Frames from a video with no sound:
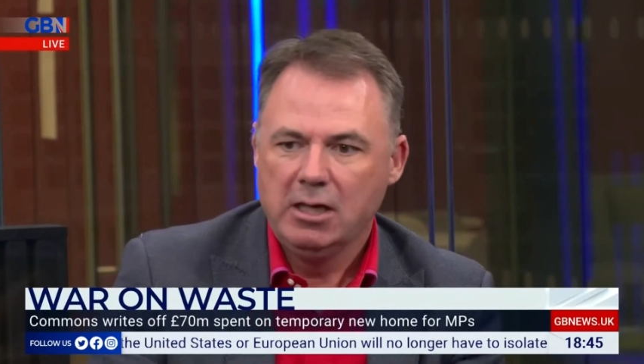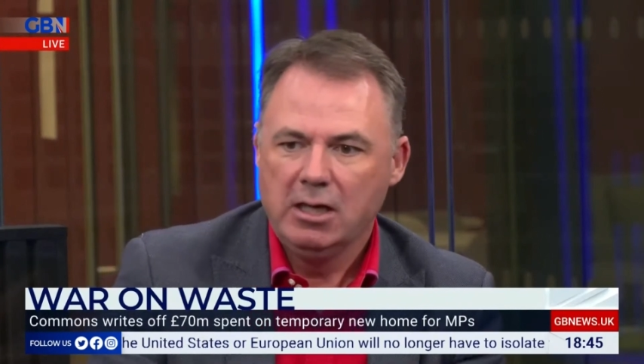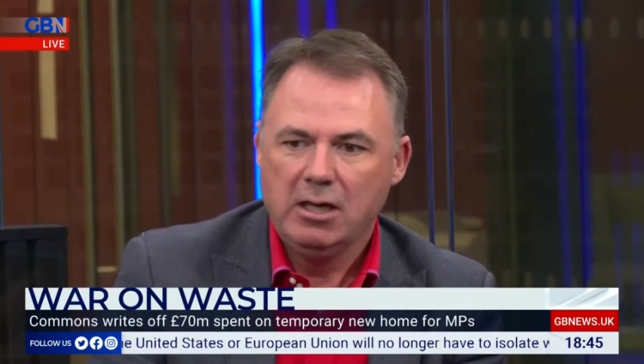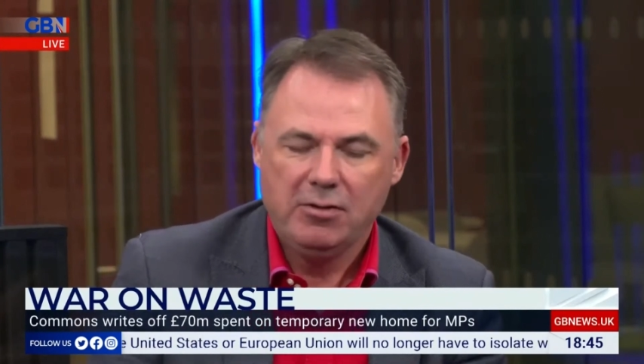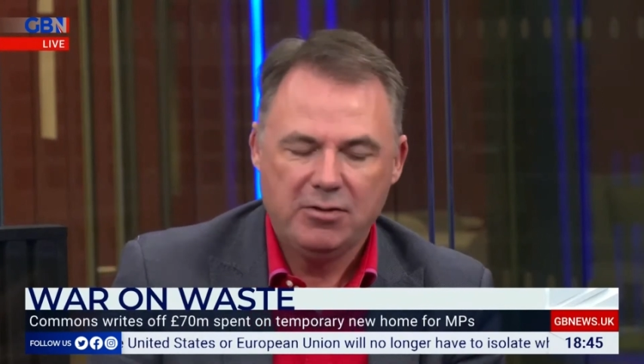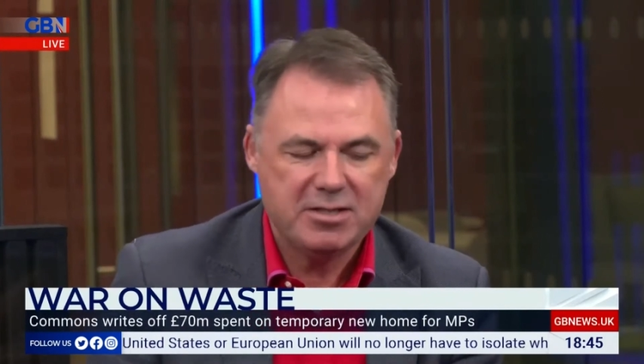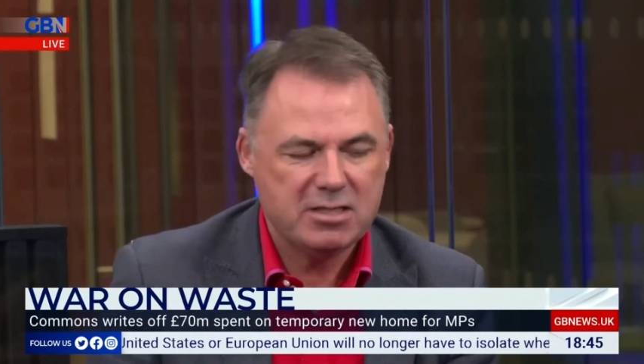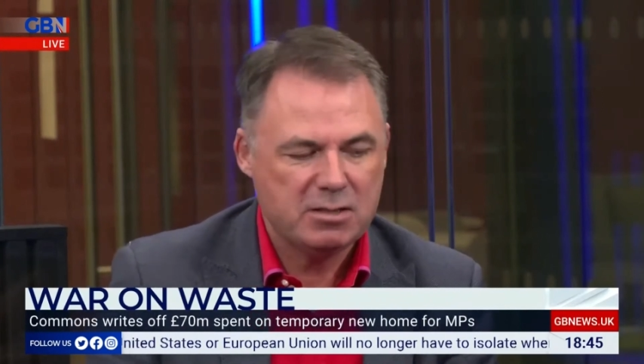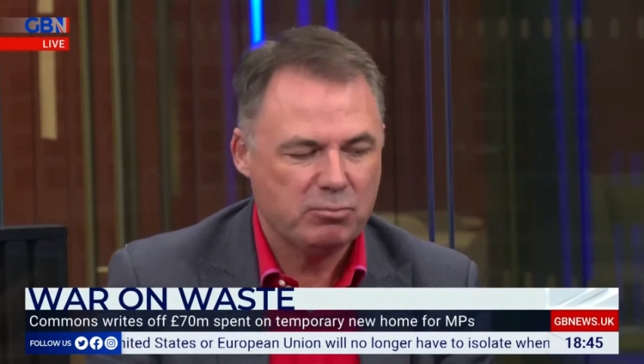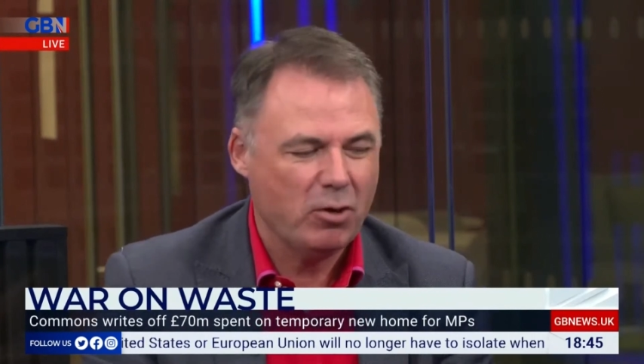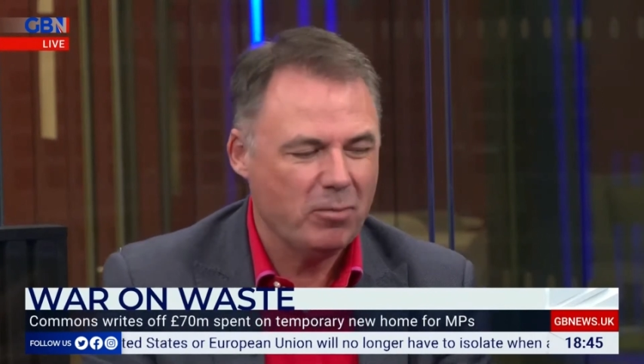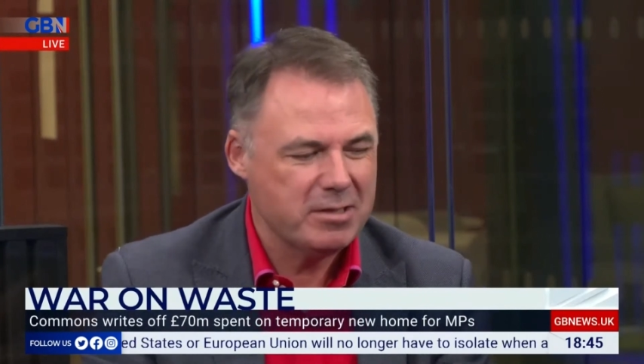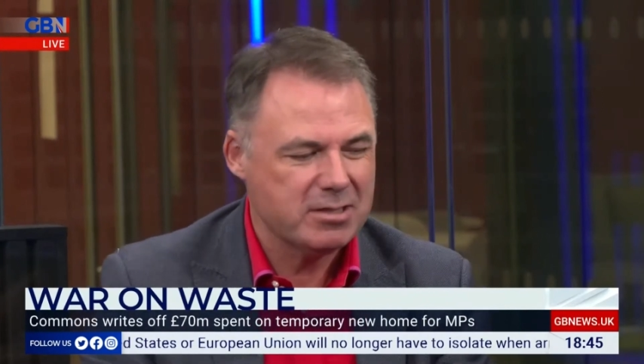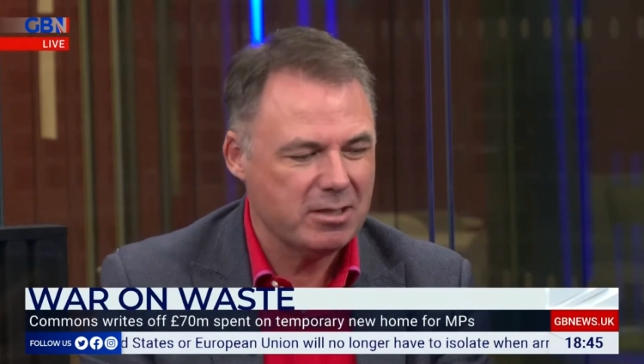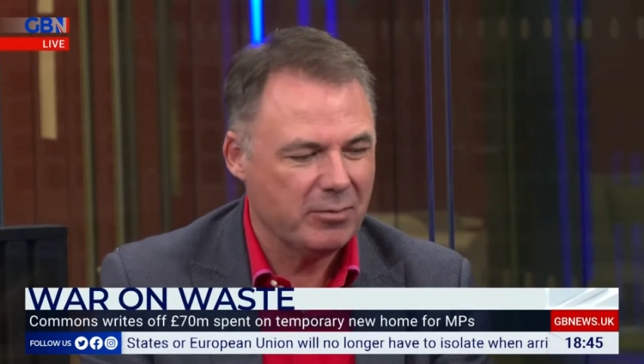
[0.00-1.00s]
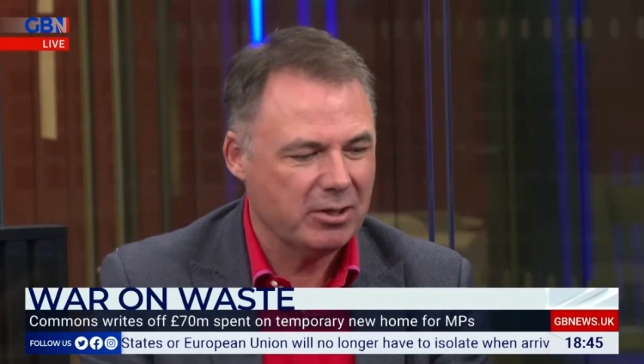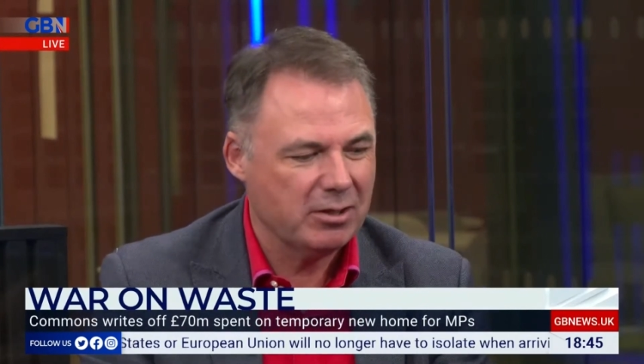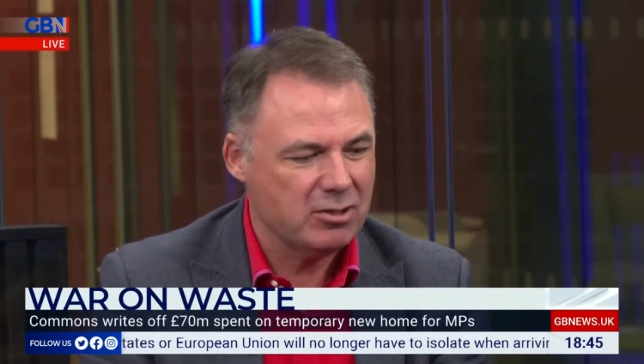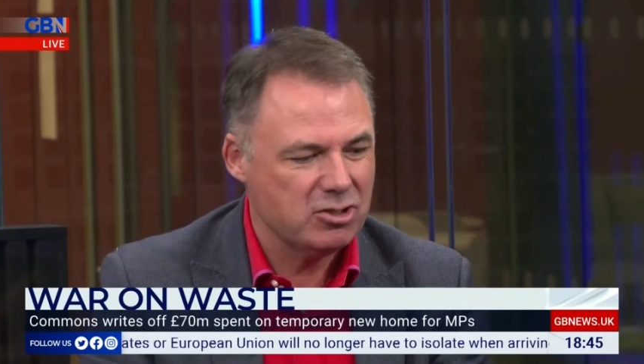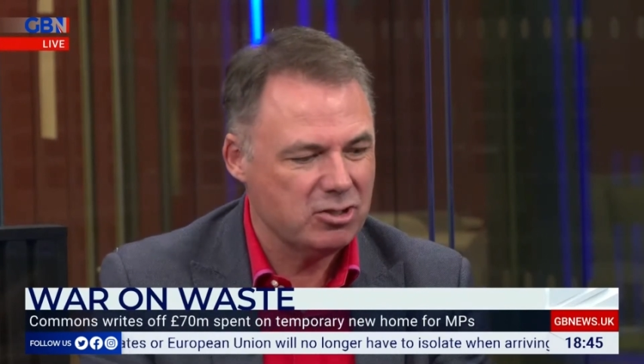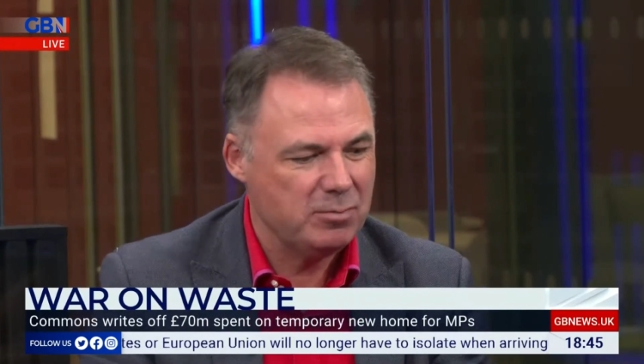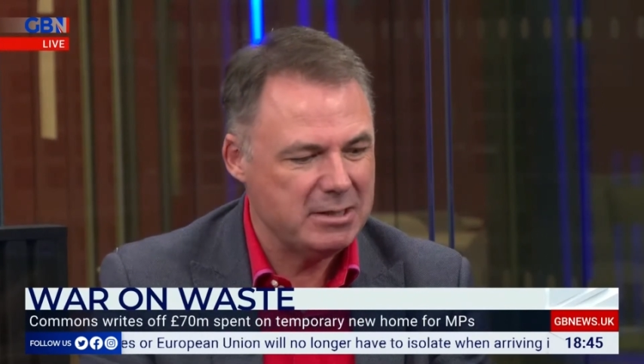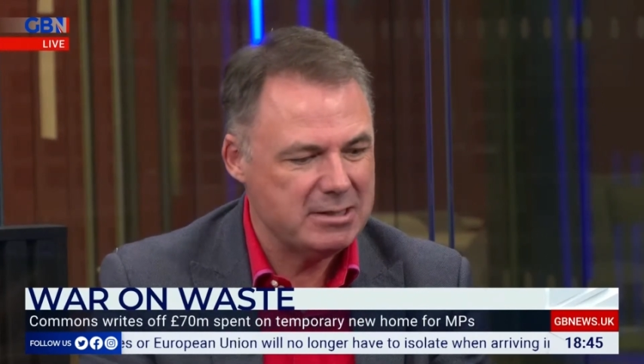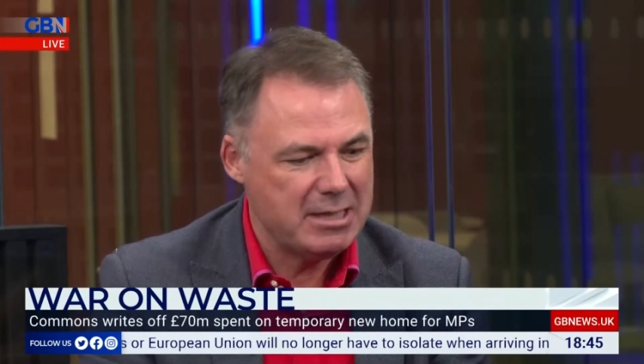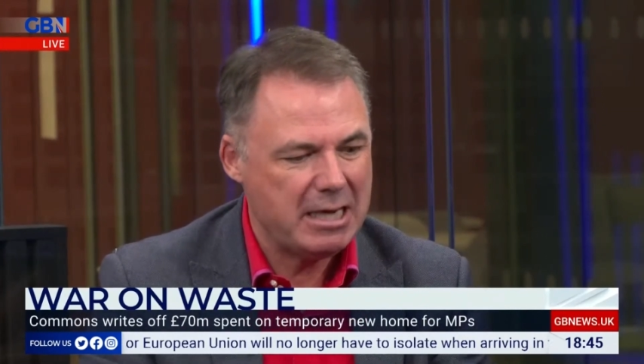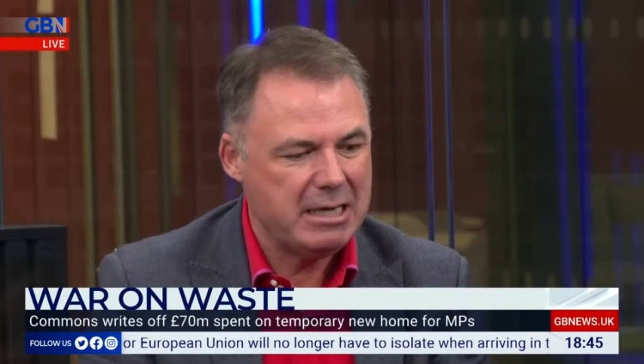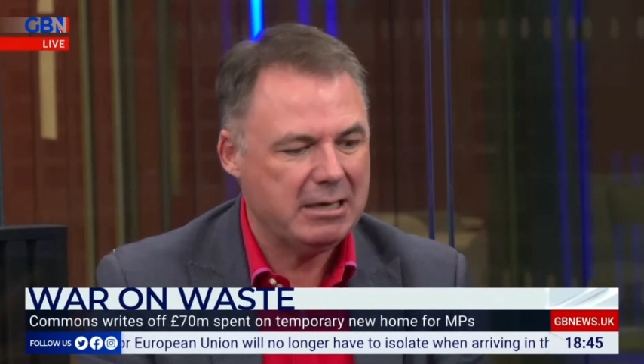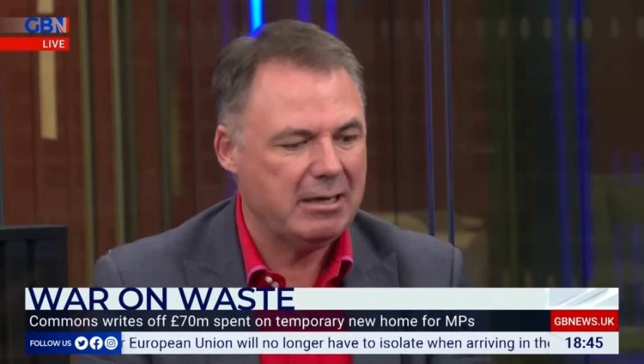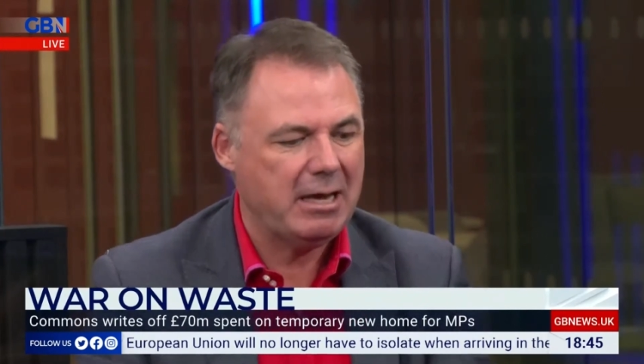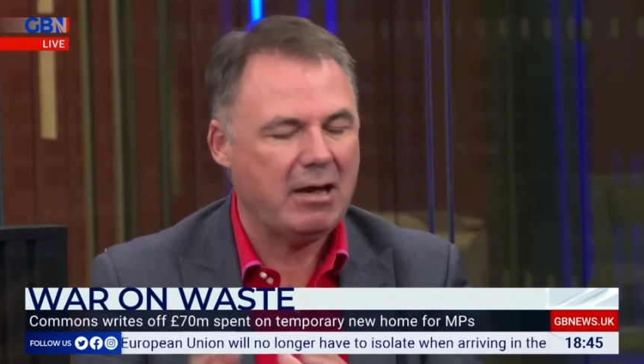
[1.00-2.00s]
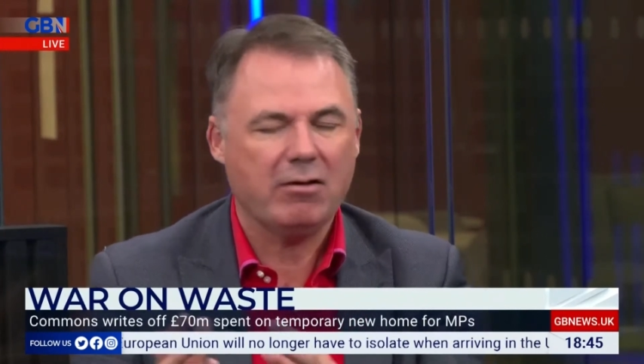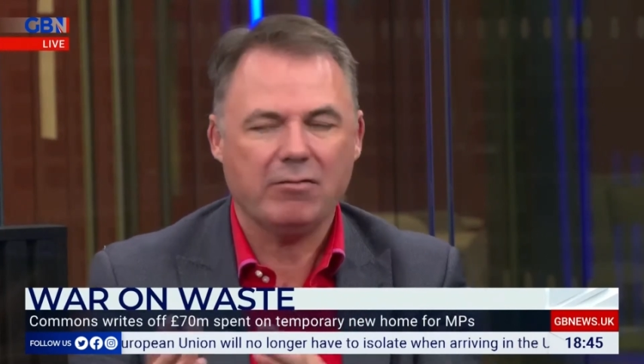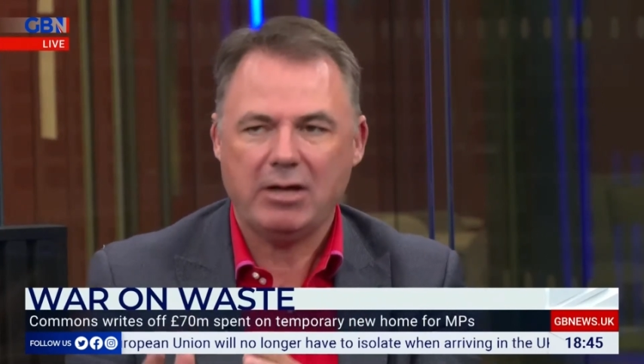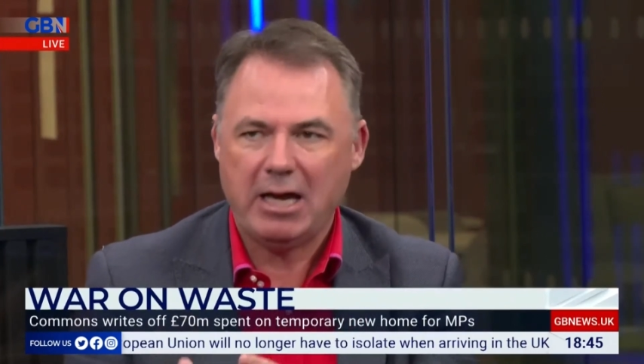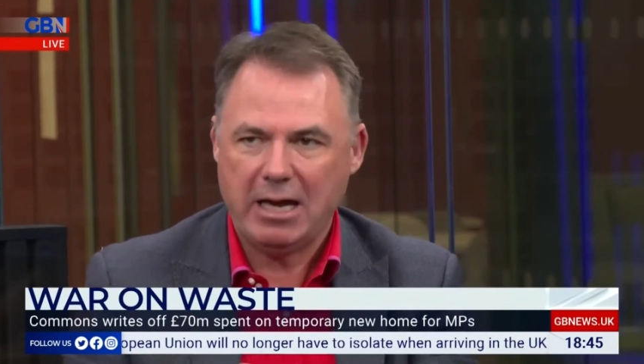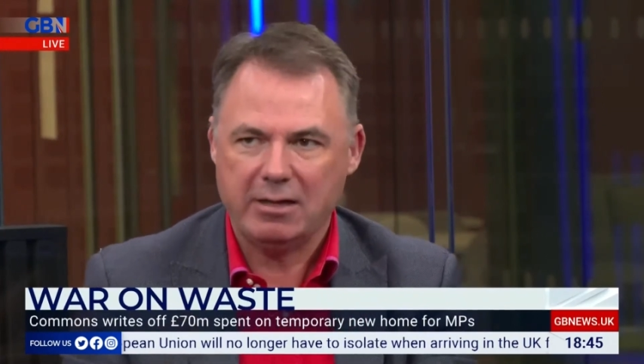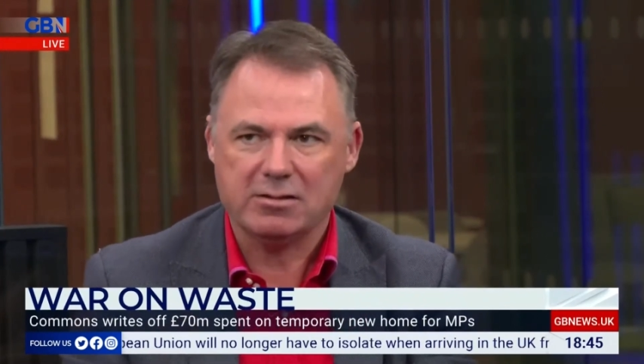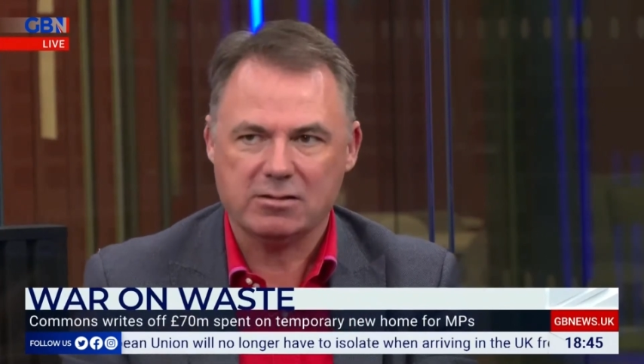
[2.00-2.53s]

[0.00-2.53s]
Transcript: This is probably something that should be taken out of the hands